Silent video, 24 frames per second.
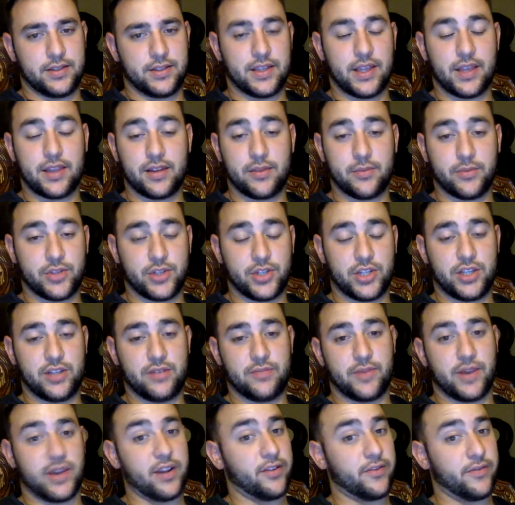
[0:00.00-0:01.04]
deathly machine
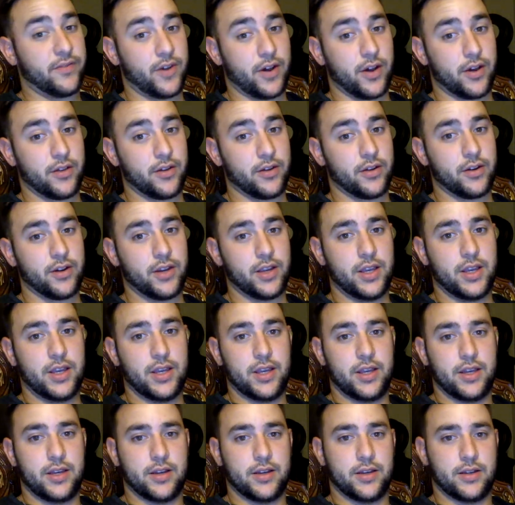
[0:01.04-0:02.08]
by her father,
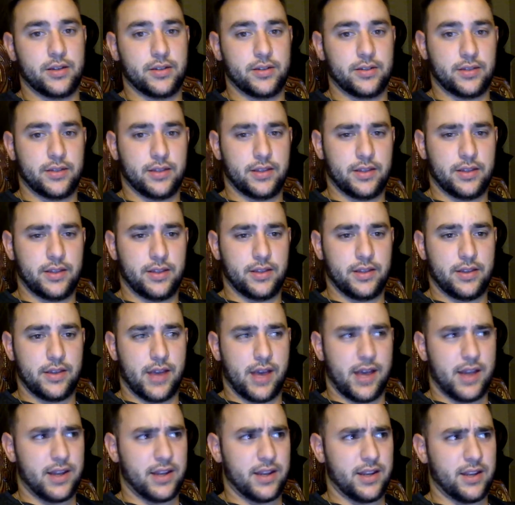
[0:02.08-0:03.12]
Galen,
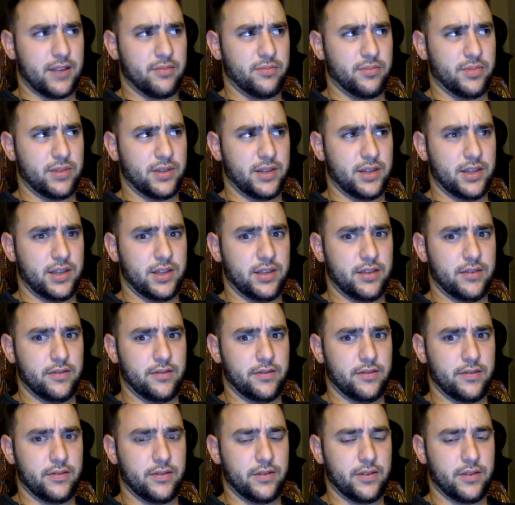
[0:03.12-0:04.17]
I believe,
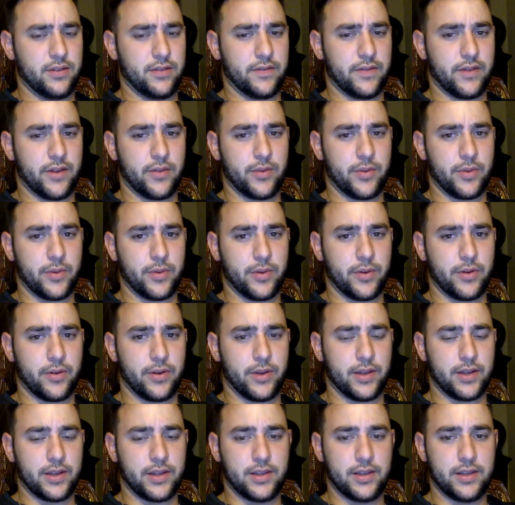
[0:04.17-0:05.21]
if I remember
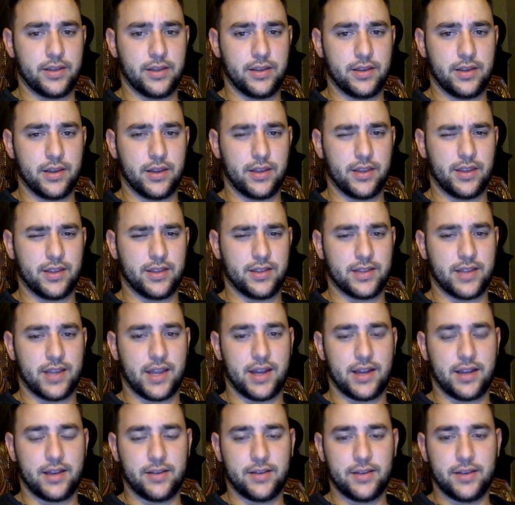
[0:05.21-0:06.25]
correctly. I think it's
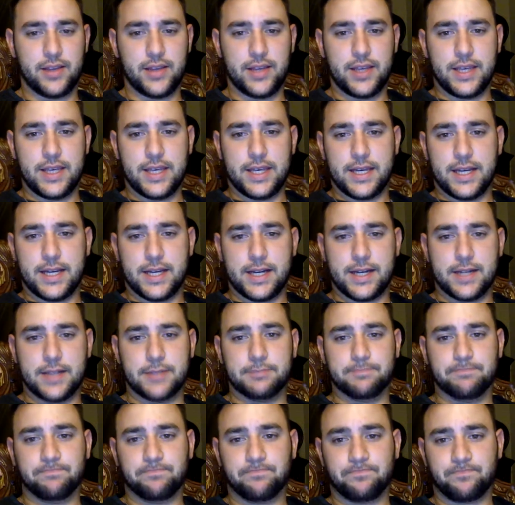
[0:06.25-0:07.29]
Galen.